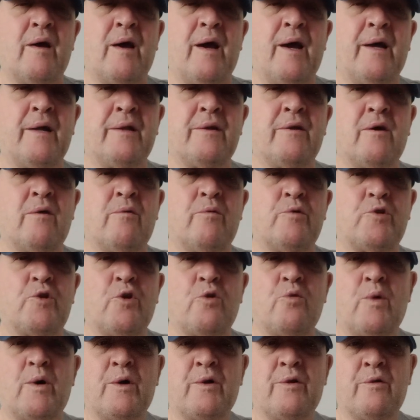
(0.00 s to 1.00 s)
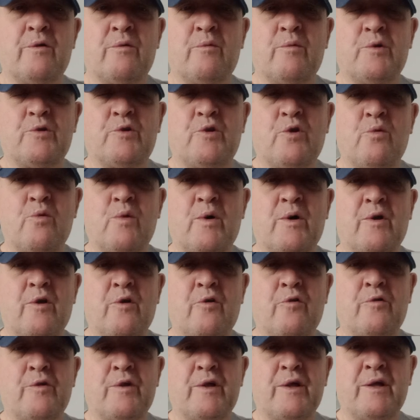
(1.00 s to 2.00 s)
And we'll do
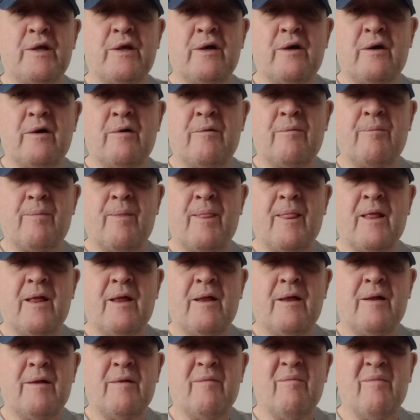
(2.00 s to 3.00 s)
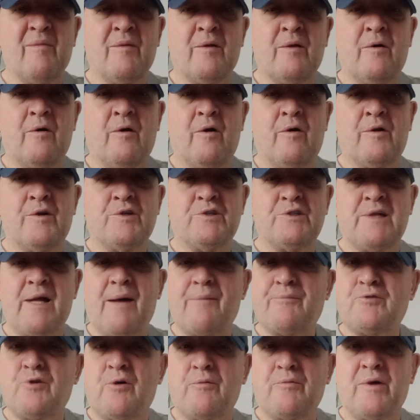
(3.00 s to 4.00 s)
one on his
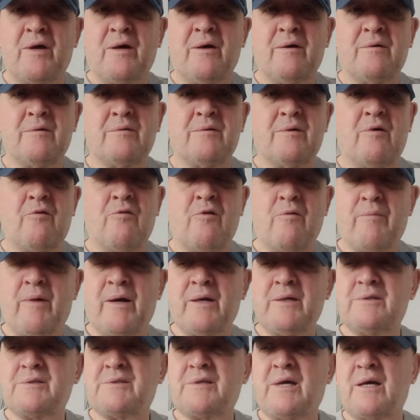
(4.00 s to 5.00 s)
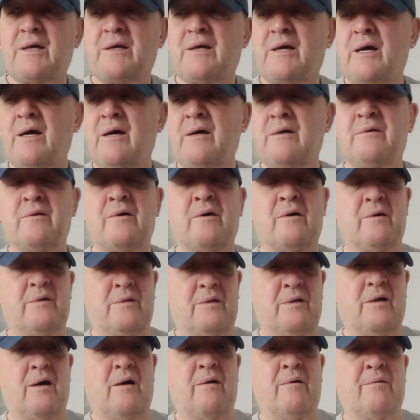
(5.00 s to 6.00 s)
laptop, yeah? All right, mate, take care, and
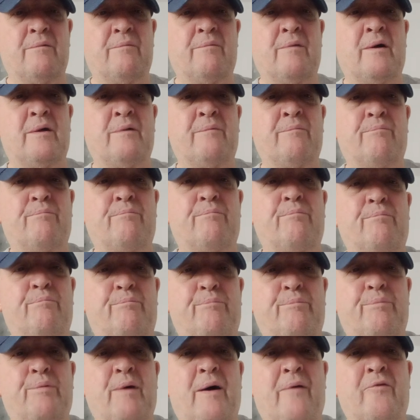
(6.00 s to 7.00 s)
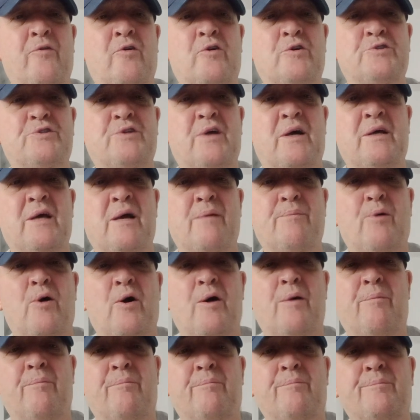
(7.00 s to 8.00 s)
have a nice day, yeah,
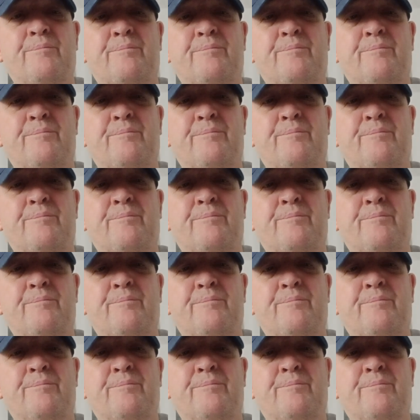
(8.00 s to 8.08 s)
bye.